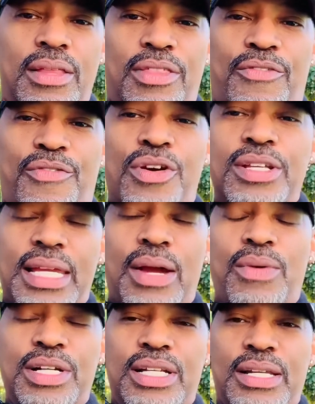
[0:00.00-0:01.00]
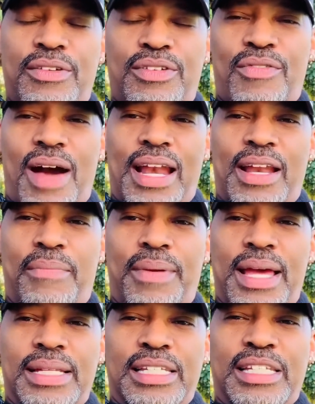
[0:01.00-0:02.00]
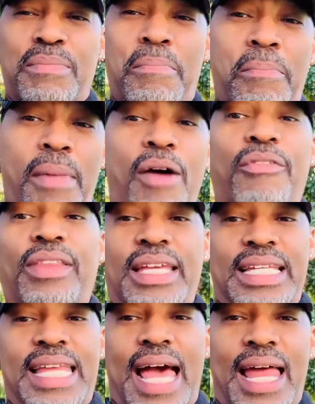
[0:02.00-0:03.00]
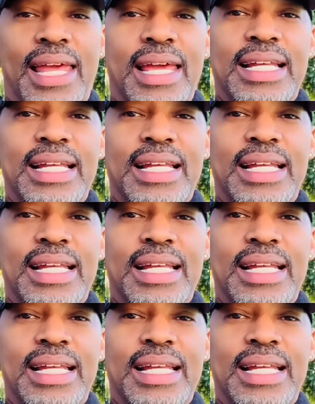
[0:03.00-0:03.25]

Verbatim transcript: The first thing I want you to divide it up as is monthly debt.